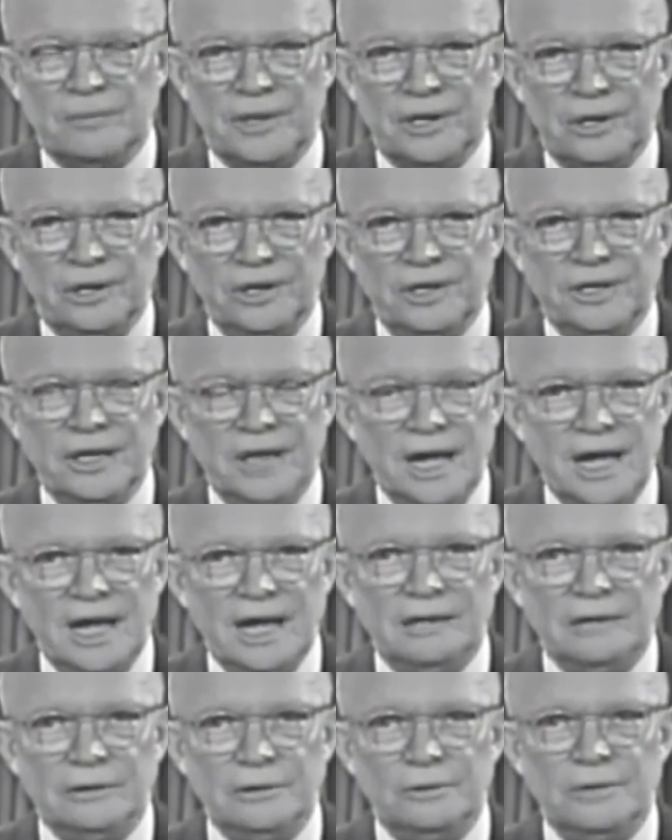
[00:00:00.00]
but on
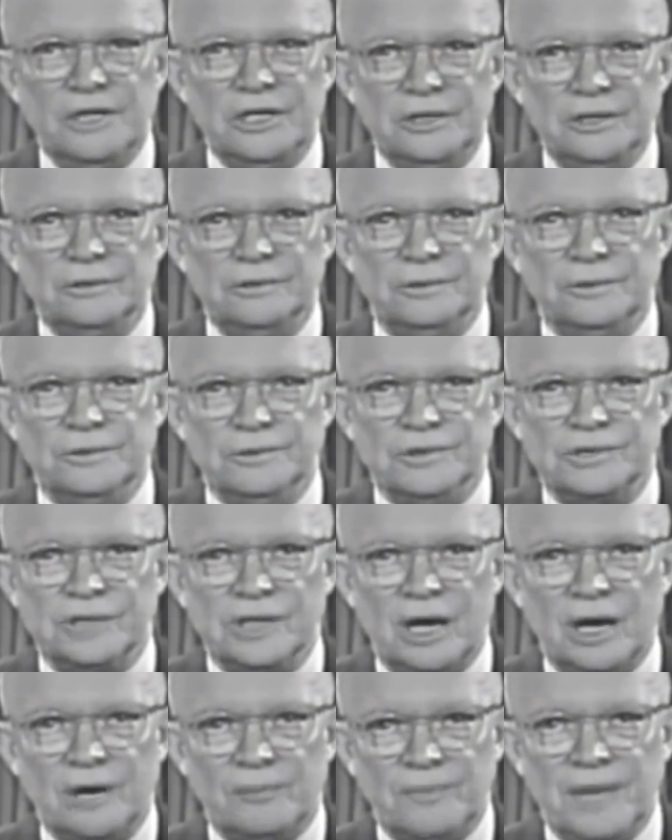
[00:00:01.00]
how we use
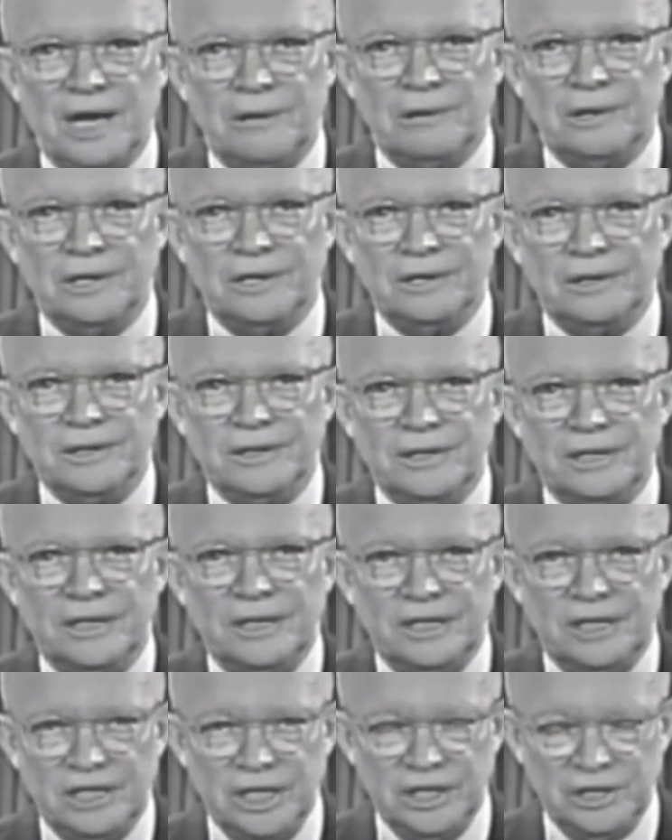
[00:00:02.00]
our power
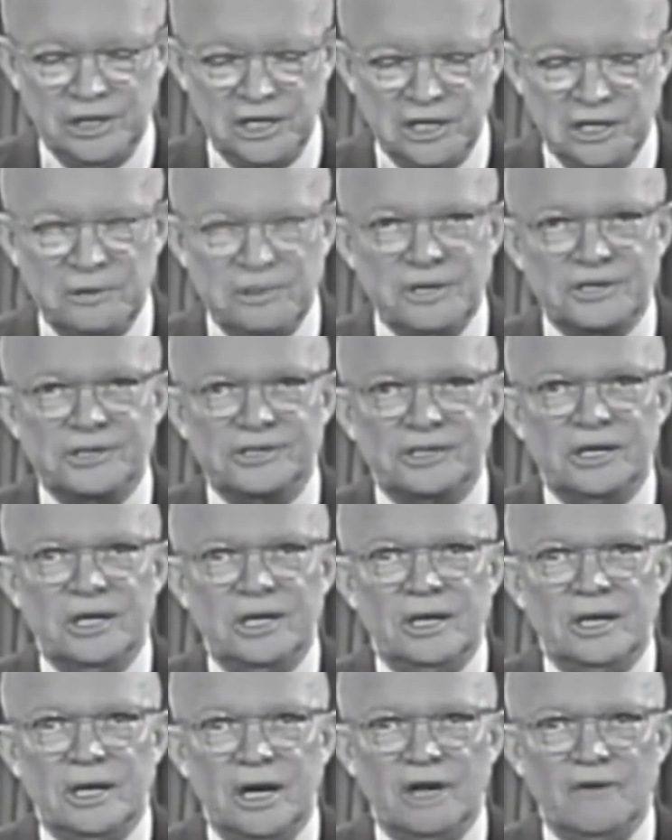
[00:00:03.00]
in the interest
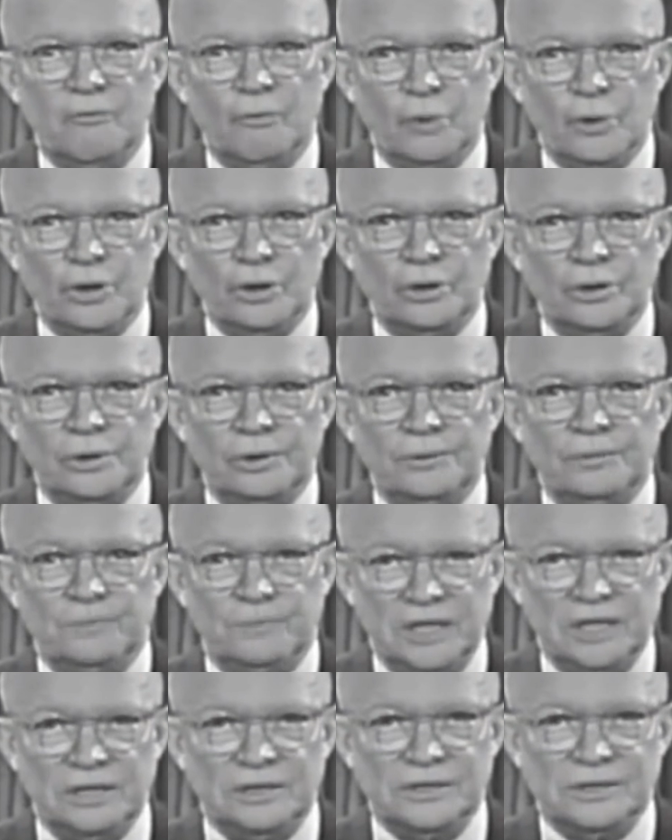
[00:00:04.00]
of world
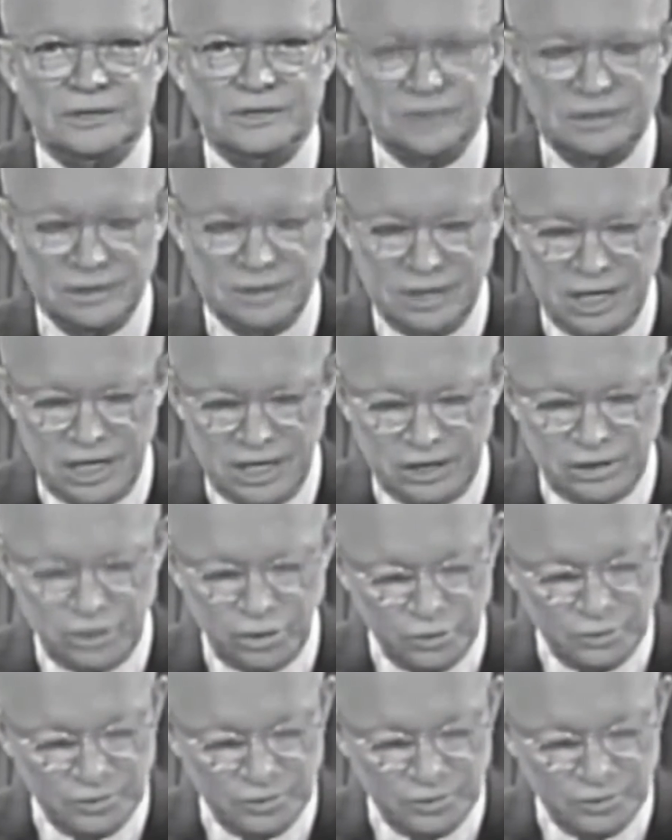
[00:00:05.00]
peace and